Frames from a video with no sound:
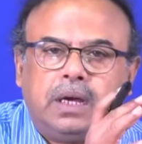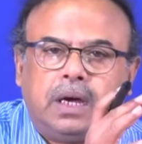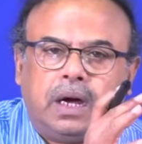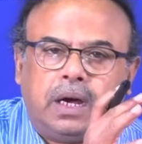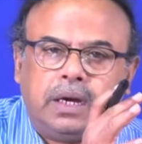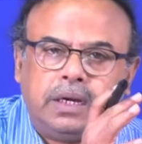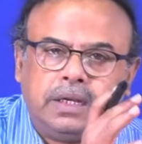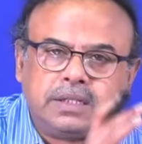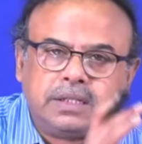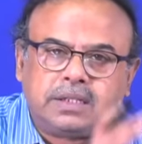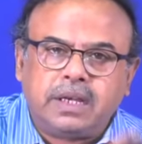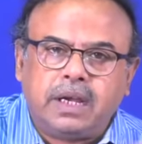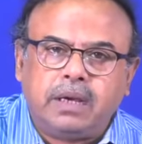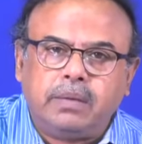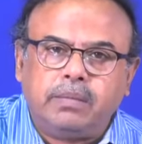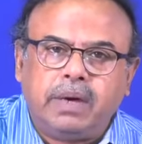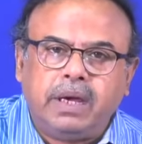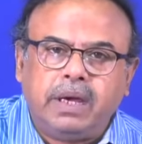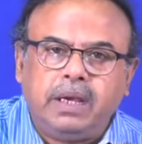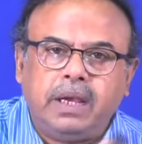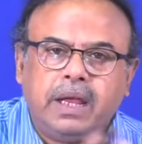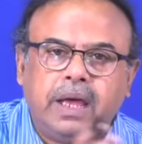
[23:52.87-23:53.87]
understand
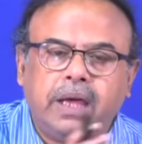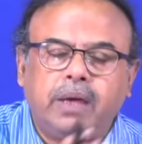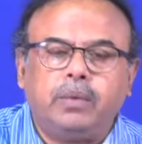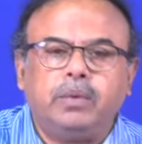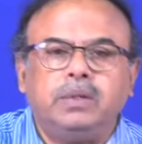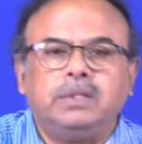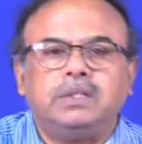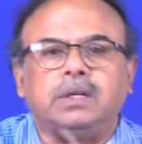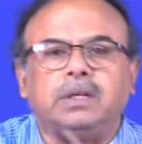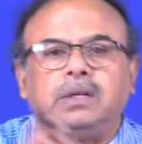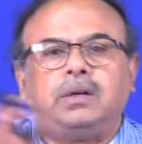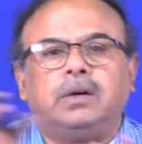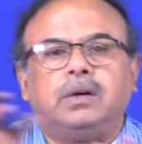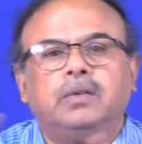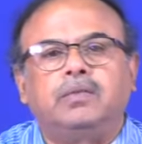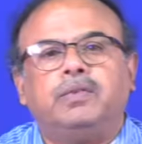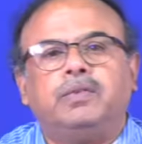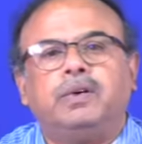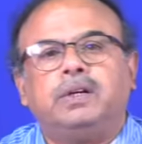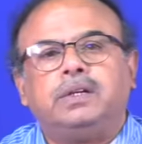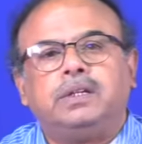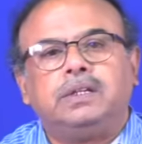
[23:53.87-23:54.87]
my language and
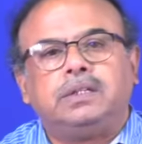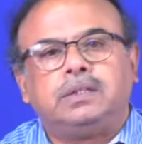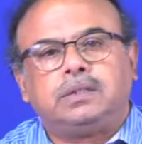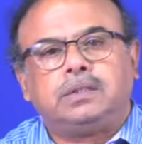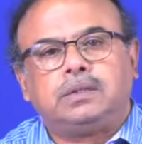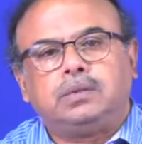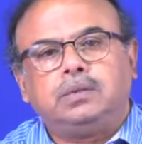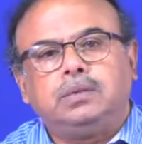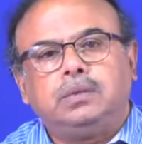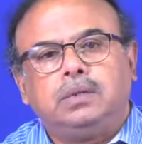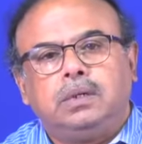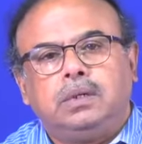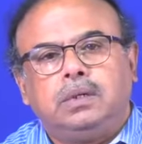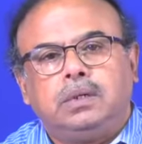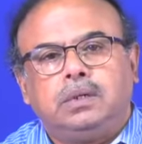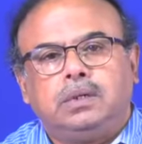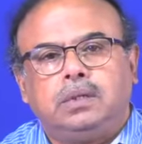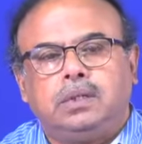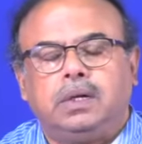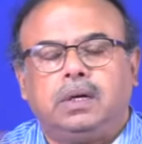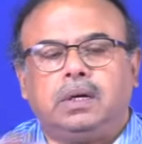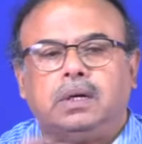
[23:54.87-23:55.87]
convert it to
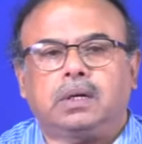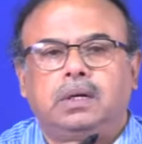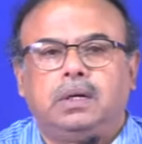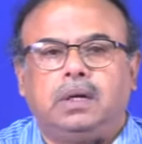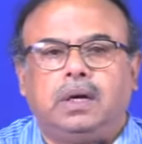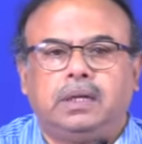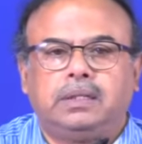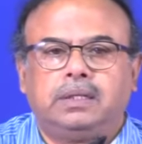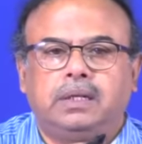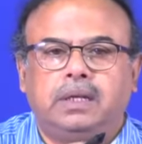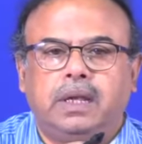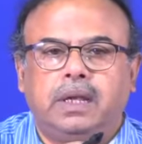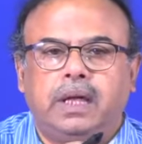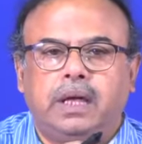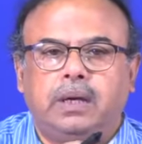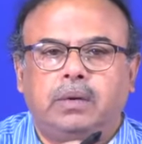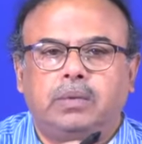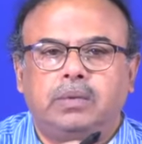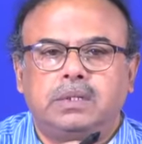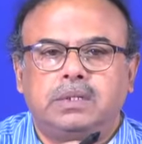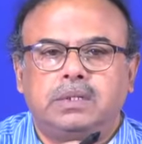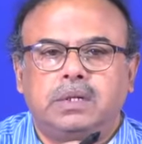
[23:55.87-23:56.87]
the other
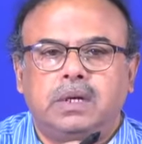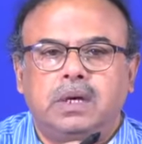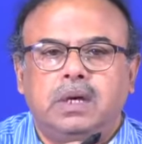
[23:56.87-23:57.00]
language.